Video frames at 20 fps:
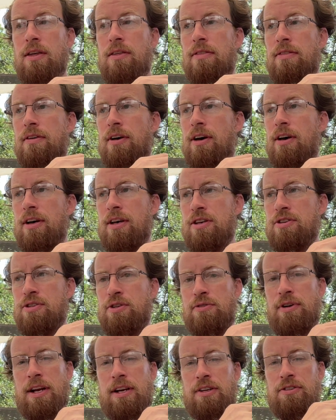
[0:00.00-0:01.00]
the
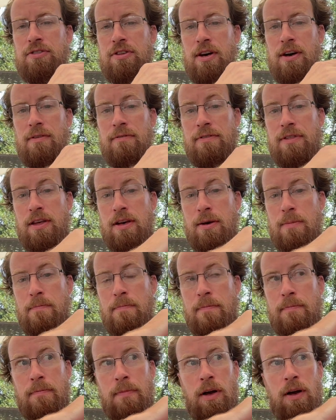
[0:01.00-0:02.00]
hysteretics of
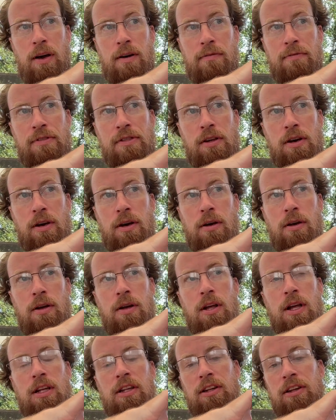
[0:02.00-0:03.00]
the
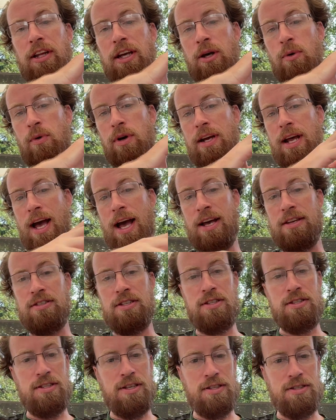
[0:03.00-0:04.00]
liquid as
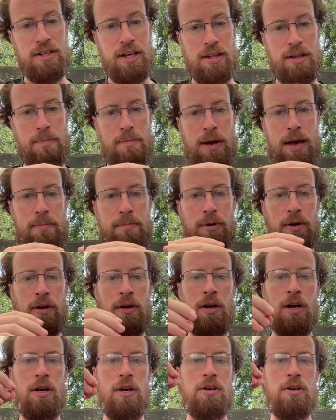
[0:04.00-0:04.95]
it sits on the paper.